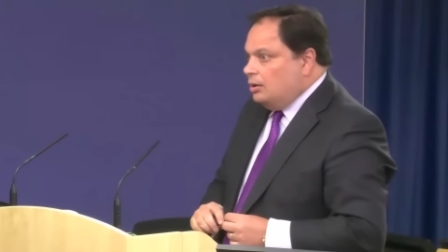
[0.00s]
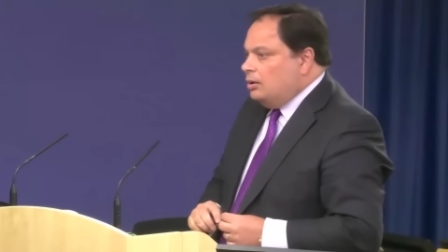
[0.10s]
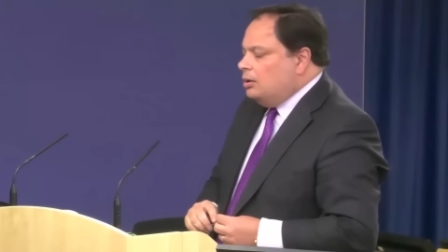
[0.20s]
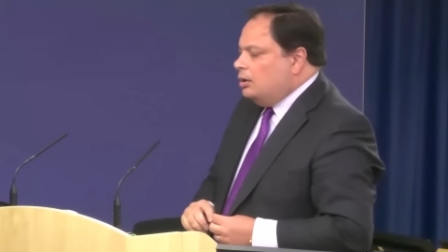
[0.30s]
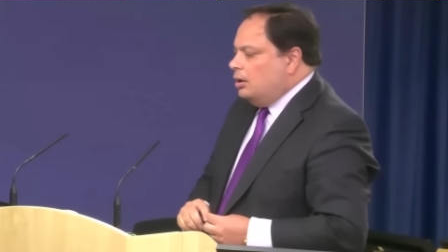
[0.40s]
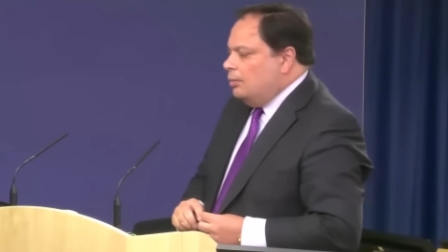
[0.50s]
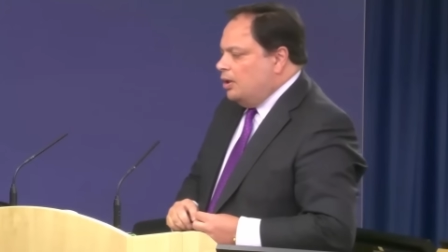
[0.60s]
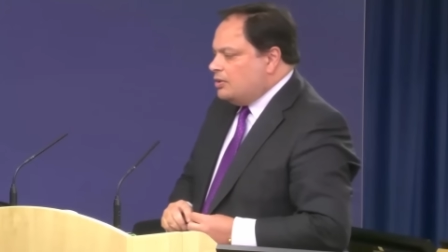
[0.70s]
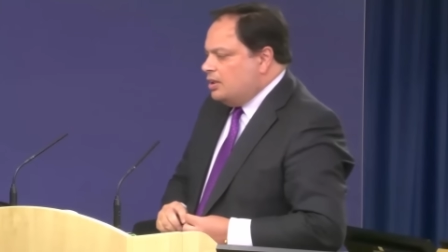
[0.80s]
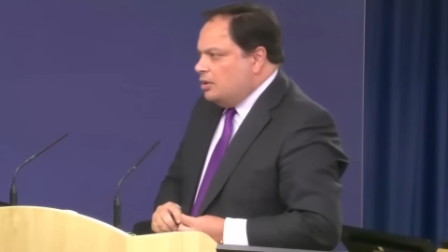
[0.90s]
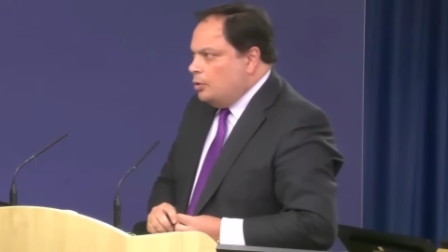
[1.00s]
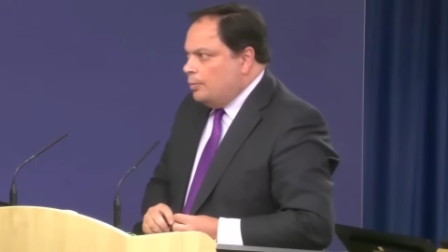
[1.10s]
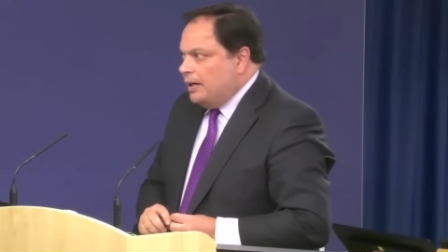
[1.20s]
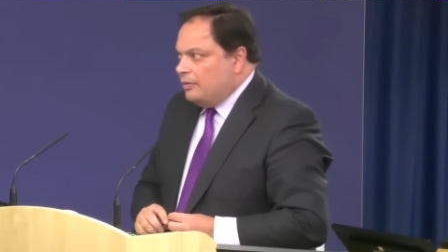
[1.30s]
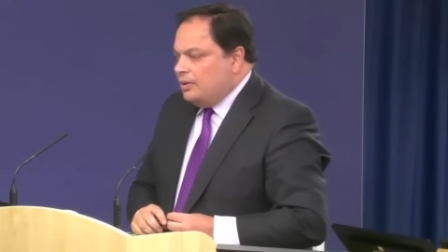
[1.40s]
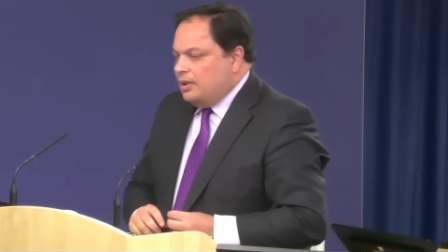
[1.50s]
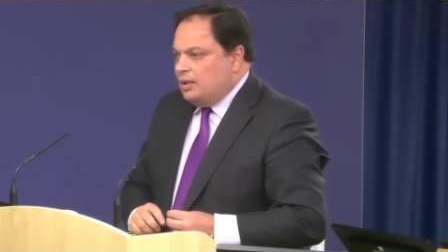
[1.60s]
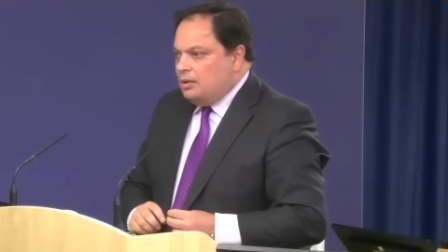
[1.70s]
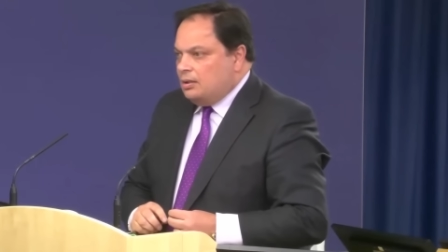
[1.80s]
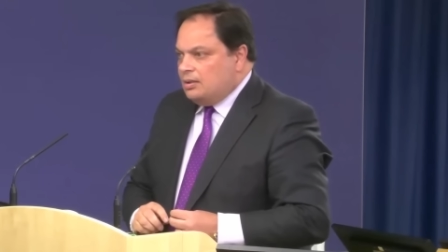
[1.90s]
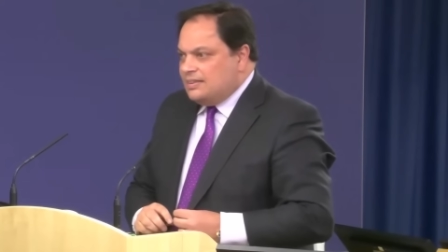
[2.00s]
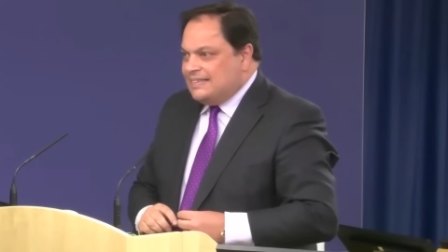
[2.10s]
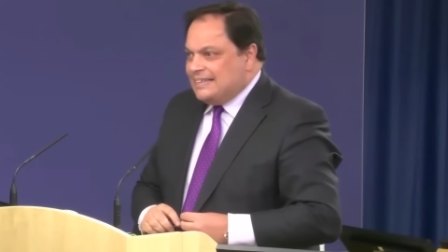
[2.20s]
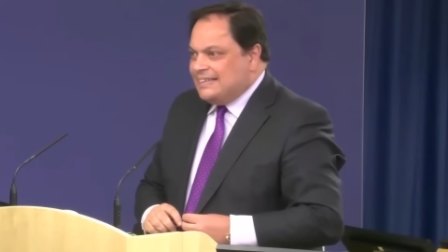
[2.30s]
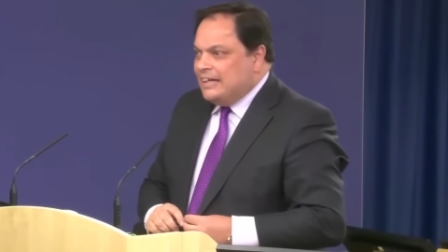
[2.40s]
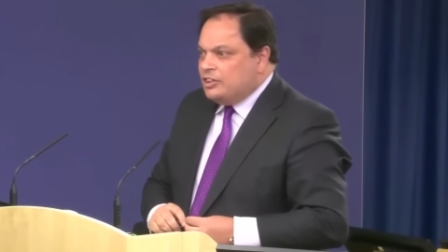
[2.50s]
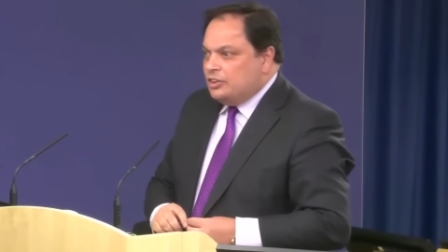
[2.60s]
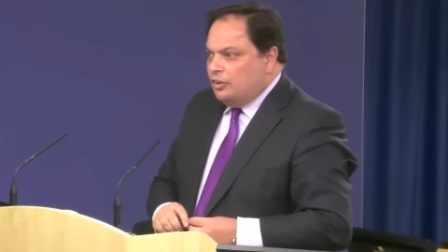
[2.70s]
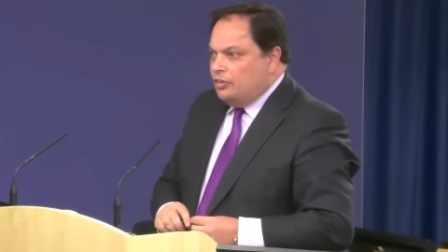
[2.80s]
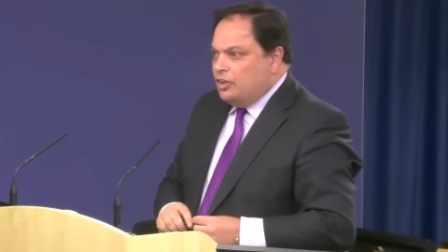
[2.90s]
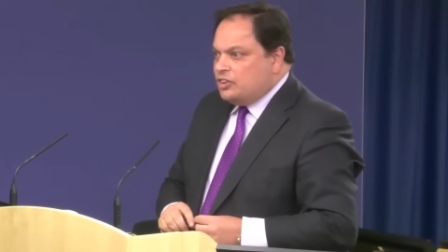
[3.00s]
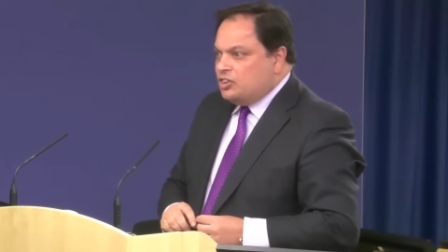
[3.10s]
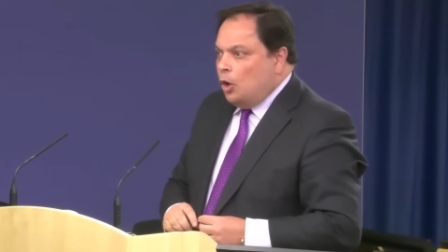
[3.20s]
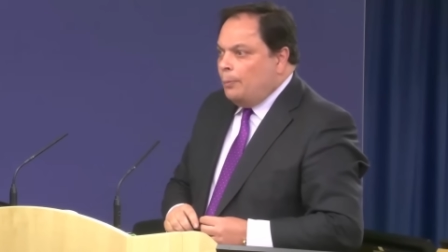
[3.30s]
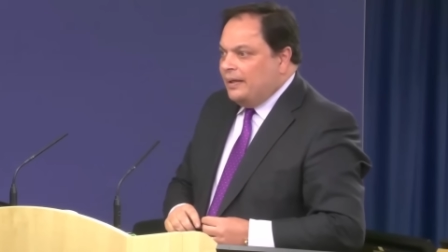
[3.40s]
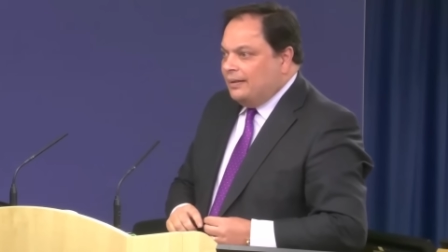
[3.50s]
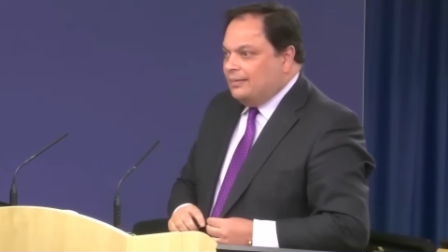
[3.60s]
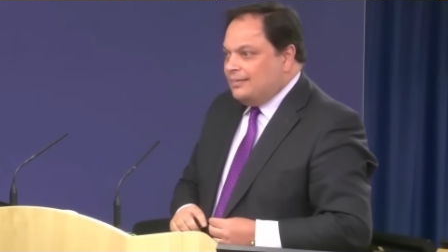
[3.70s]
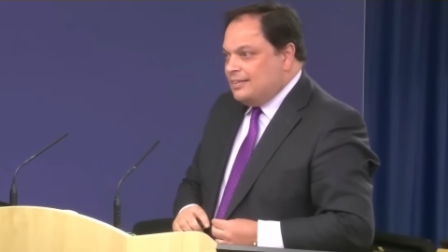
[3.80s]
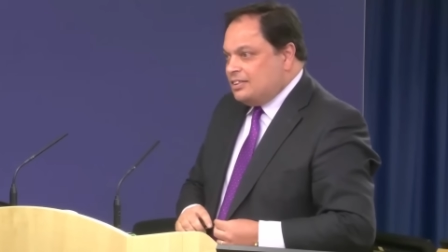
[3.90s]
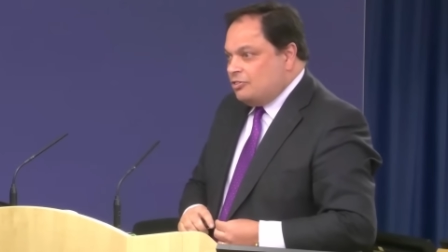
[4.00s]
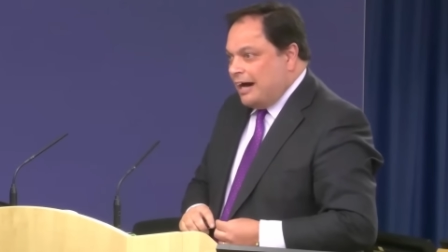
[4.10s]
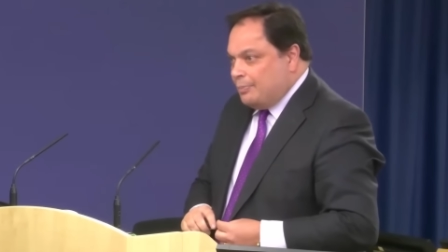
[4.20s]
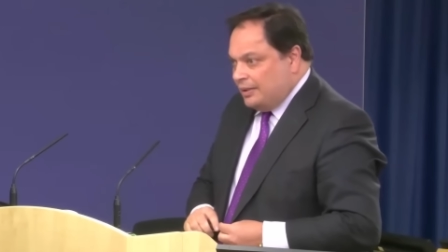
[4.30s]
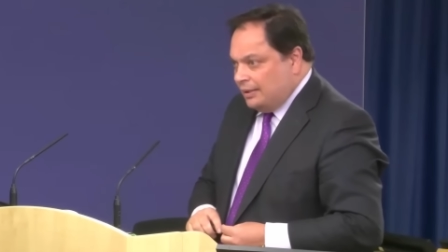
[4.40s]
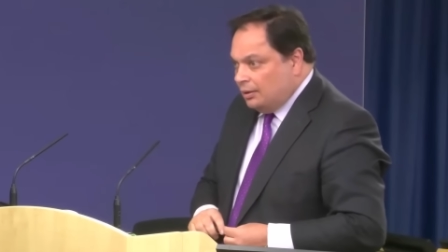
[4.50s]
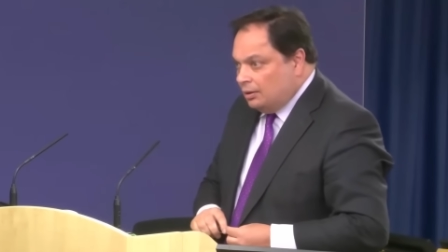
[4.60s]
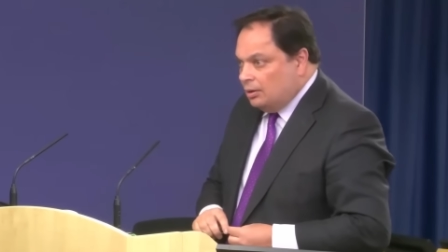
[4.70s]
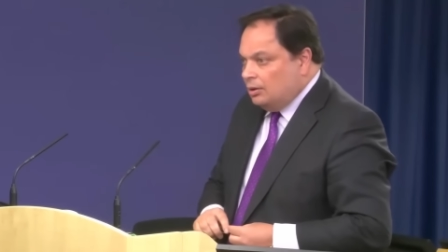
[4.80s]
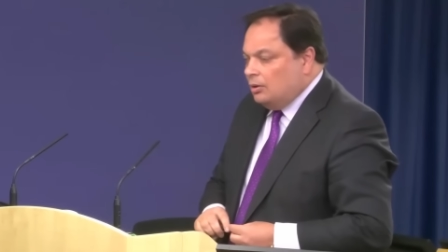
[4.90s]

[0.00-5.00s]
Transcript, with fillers: Mm-hmm. I'm asking you about the cessation, the stopping, the scrapping